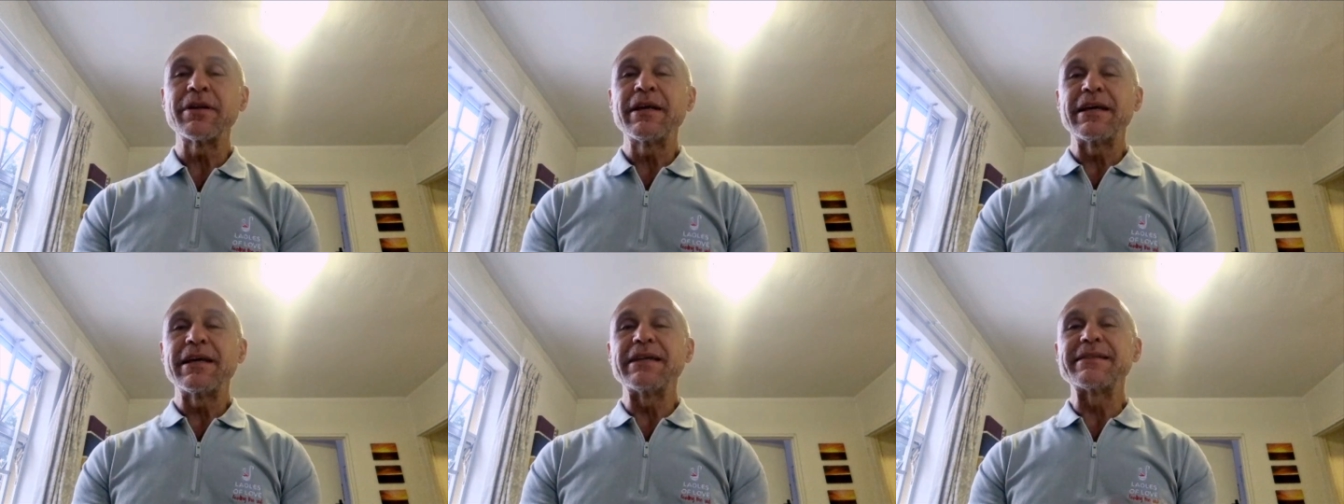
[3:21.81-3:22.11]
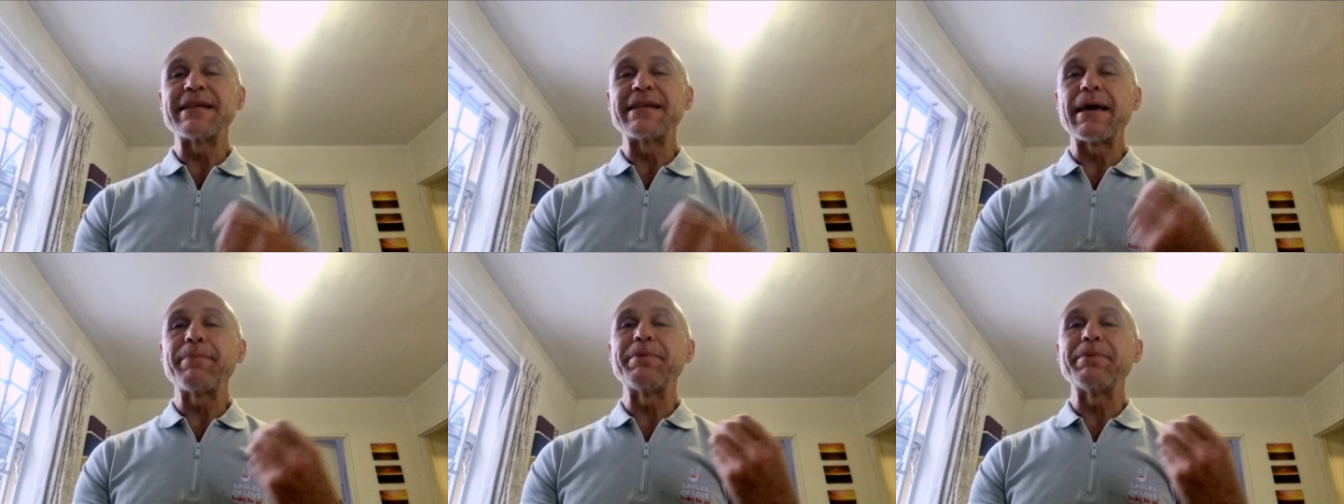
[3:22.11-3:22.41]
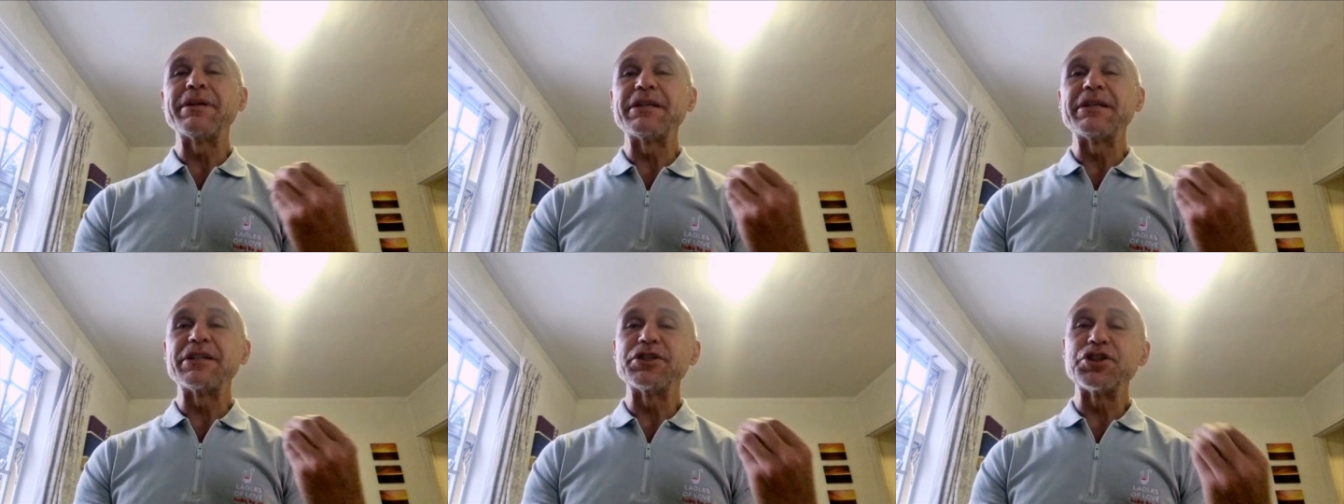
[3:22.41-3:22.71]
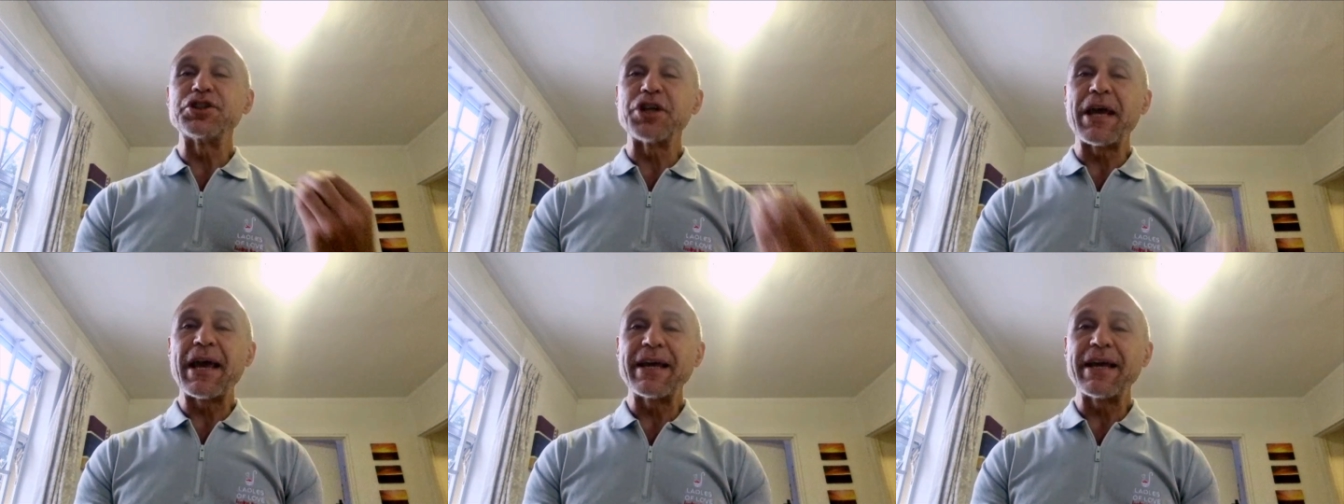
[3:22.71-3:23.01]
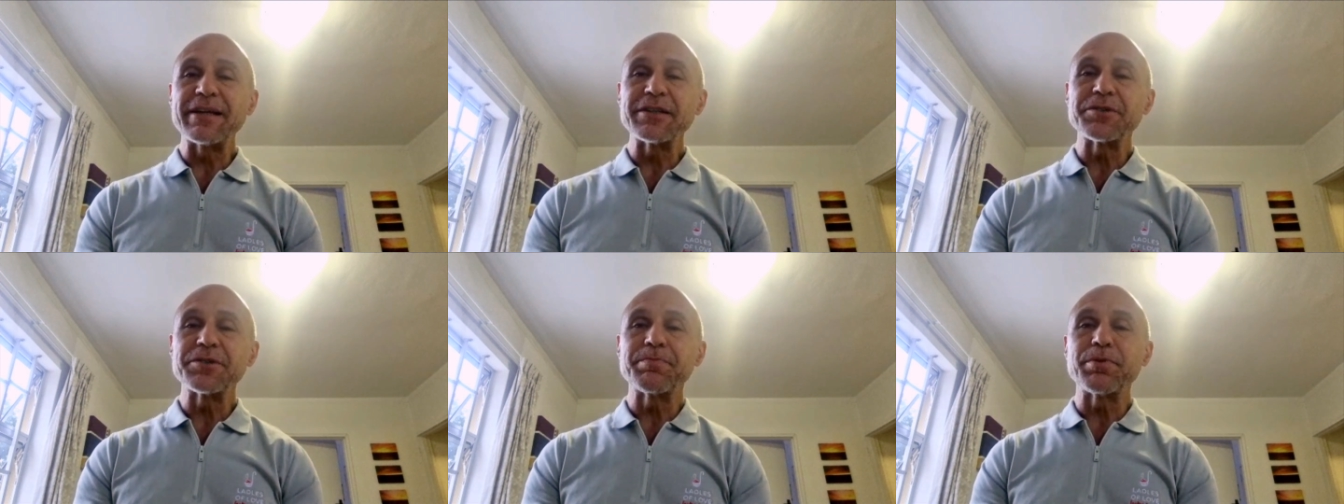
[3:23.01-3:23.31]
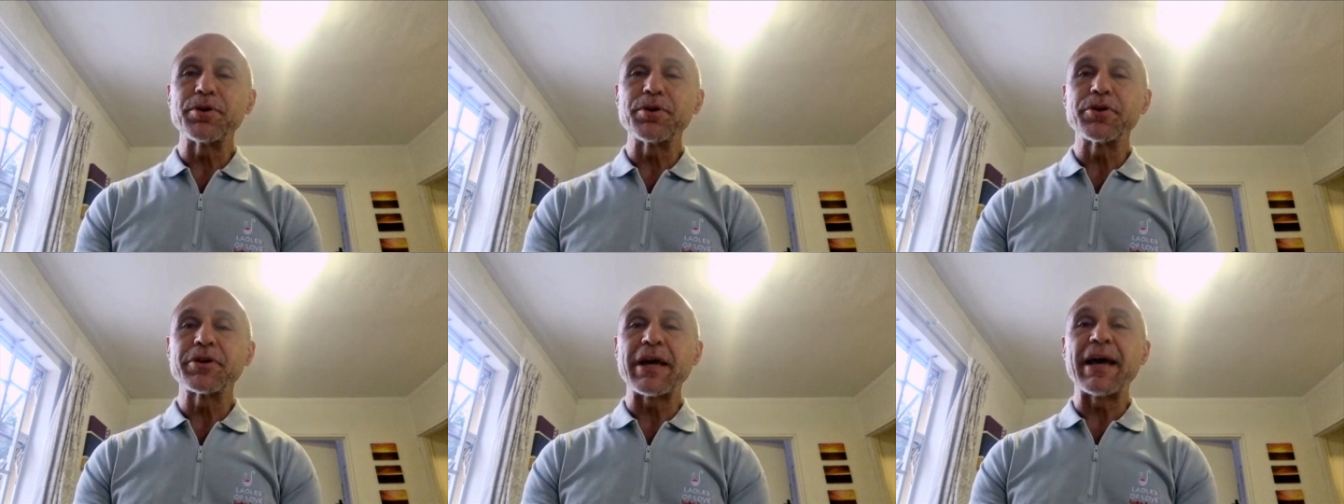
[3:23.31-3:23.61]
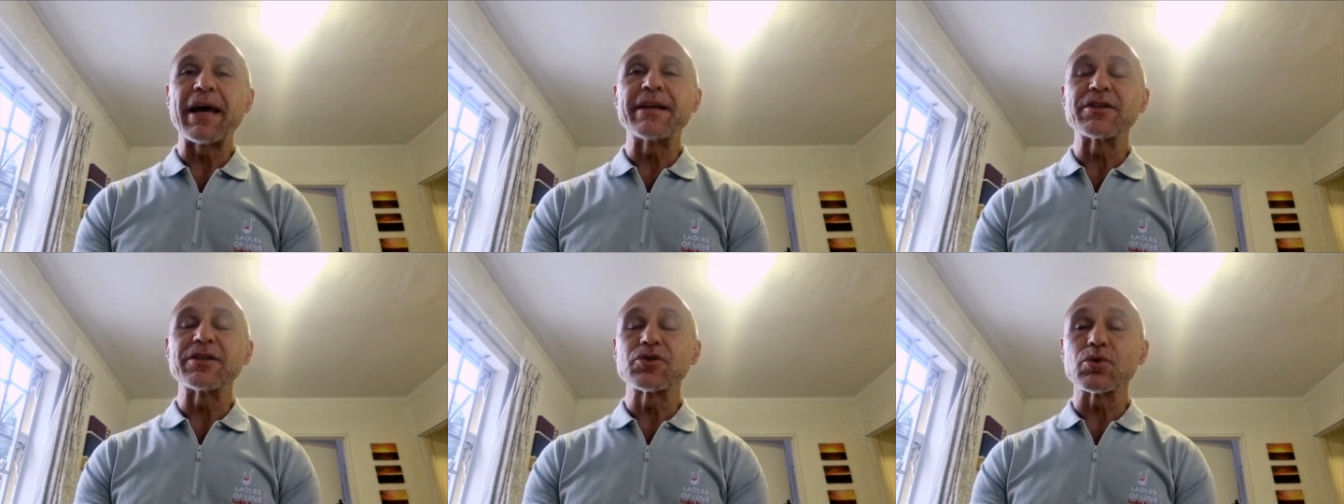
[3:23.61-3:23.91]
it's happening in Johannesburg,
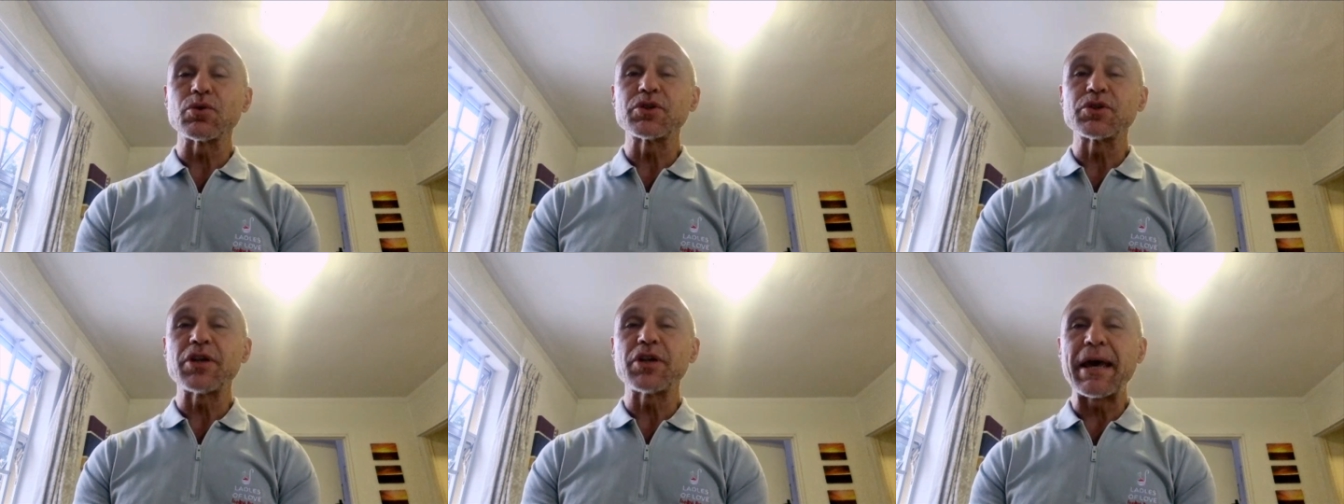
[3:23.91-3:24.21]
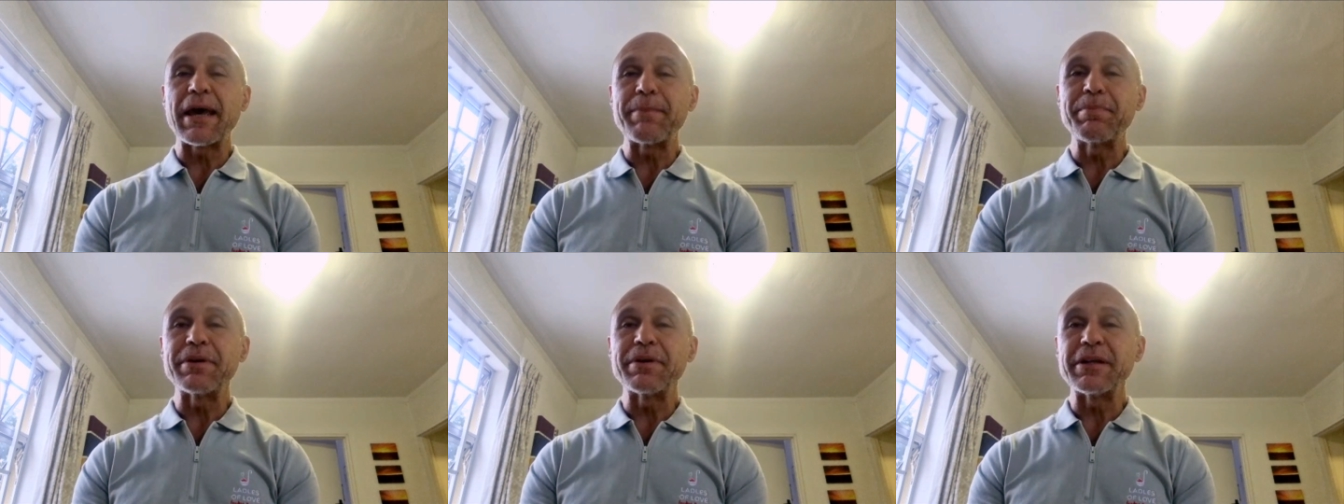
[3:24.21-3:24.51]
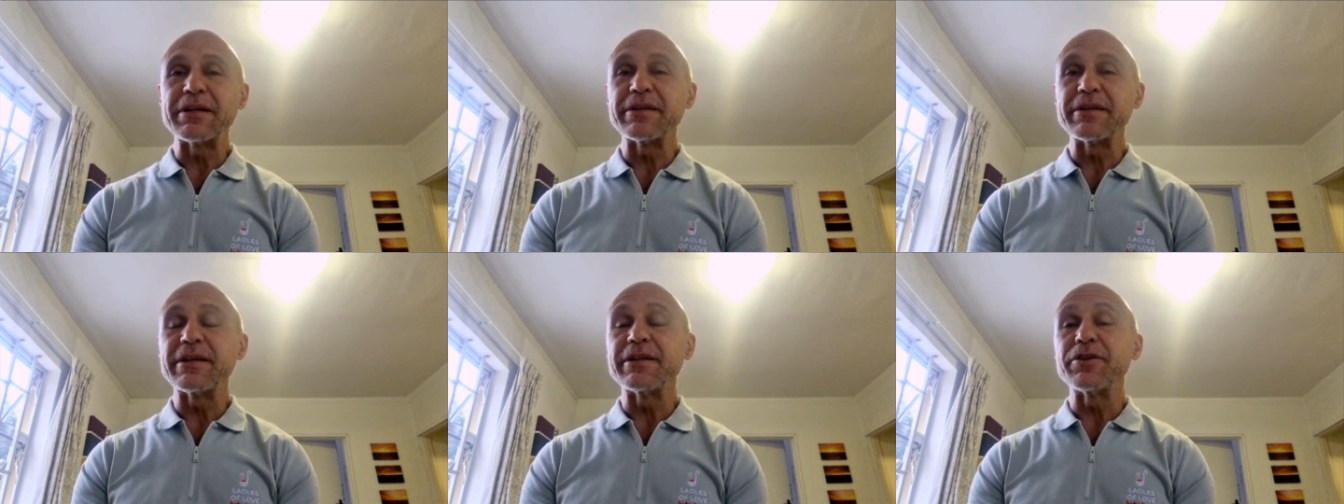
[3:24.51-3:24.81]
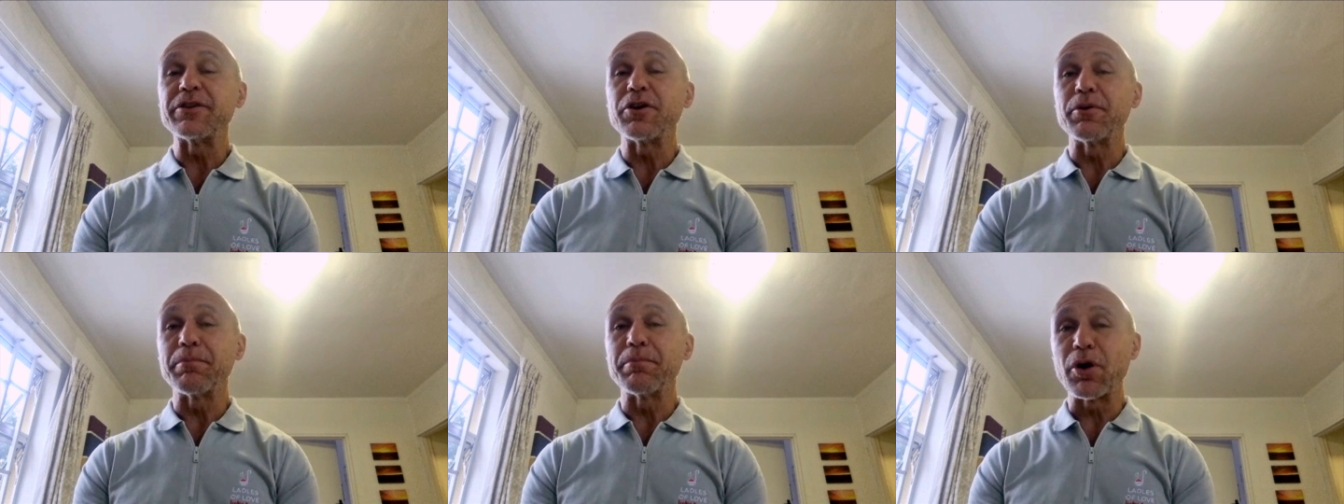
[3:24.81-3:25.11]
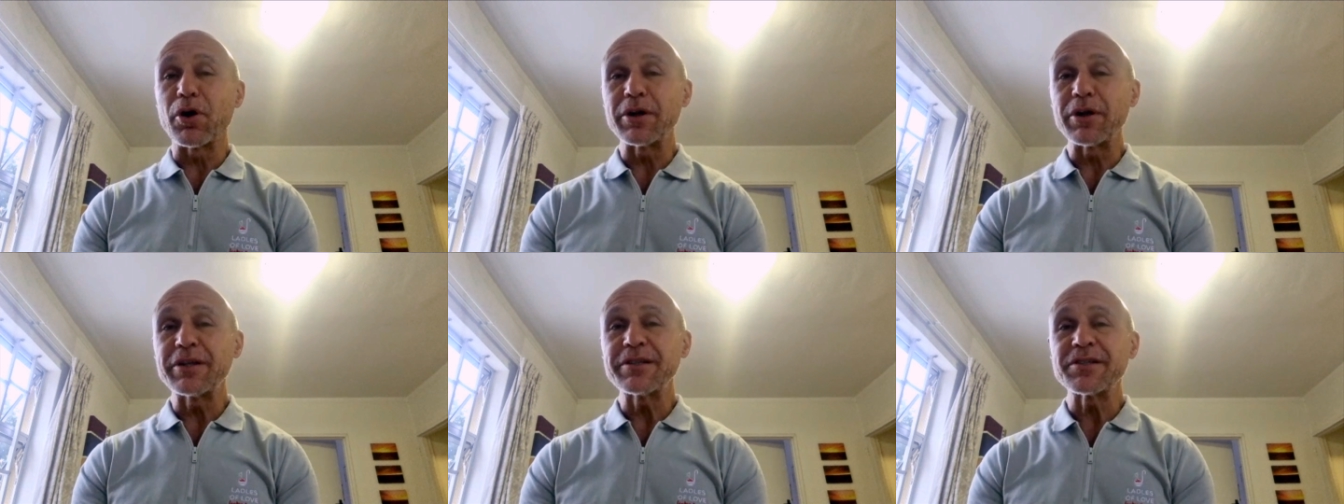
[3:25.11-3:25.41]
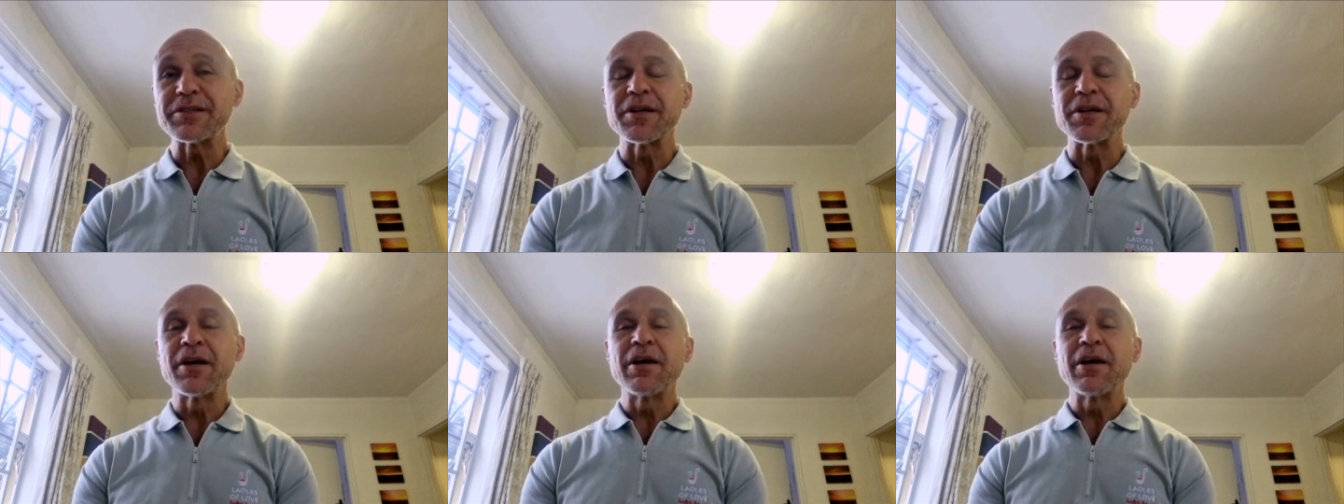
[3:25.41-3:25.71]
and it's also happening in Hermanus.